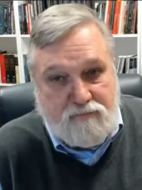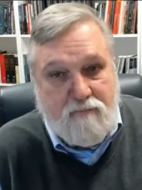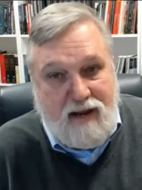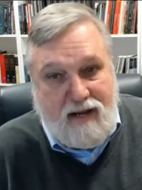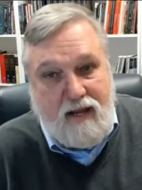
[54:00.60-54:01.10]

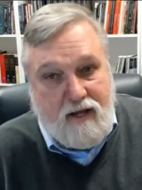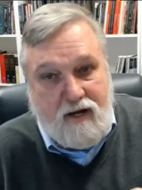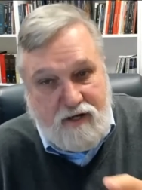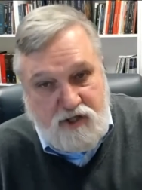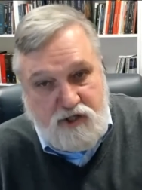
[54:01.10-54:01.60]
making an
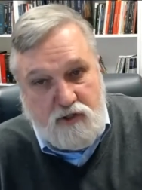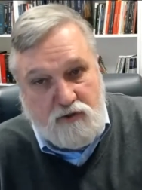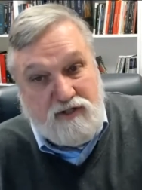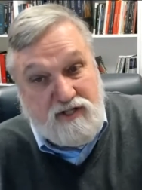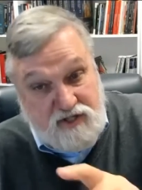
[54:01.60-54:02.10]
additional
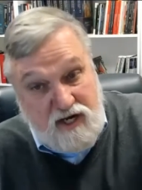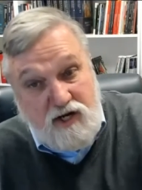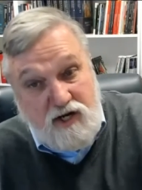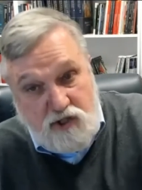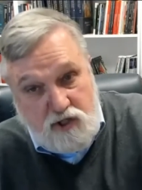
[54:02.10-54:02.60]

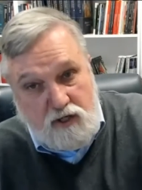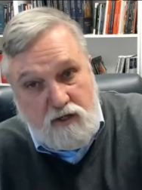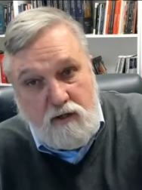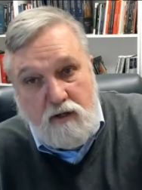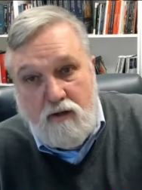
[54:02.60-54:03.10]
distinction
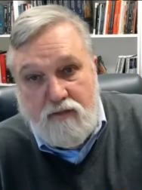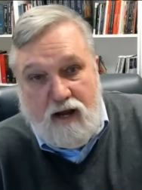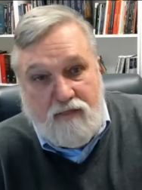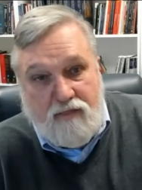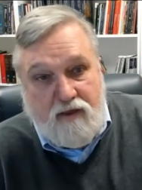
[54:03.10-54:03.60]
that
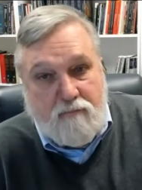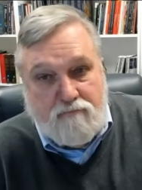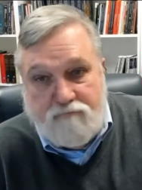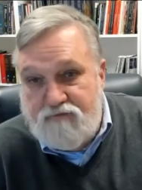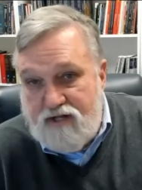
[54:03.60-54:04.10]
I think
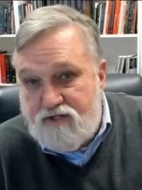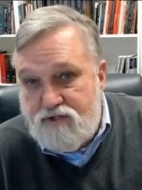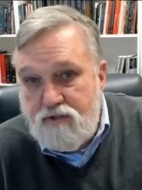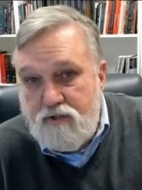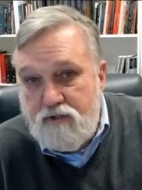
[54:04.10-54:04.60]
fits
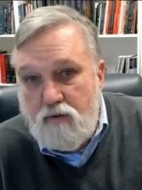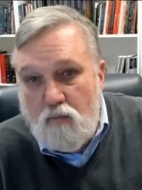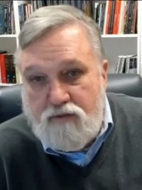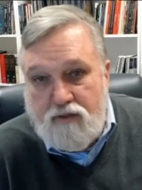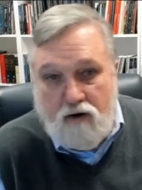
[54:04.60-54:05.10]

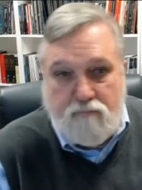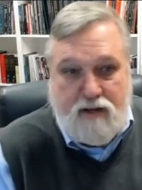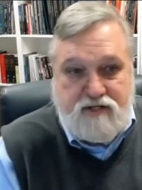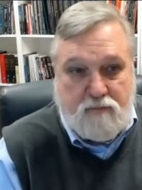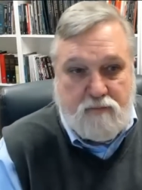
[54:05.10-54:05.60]
with their
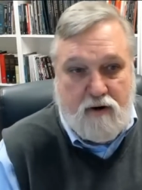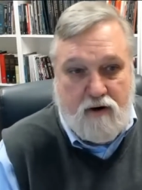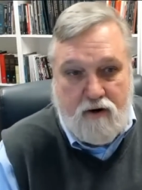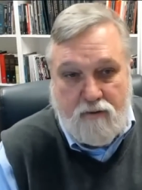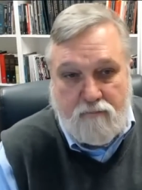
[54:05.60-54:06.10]
basic paradigm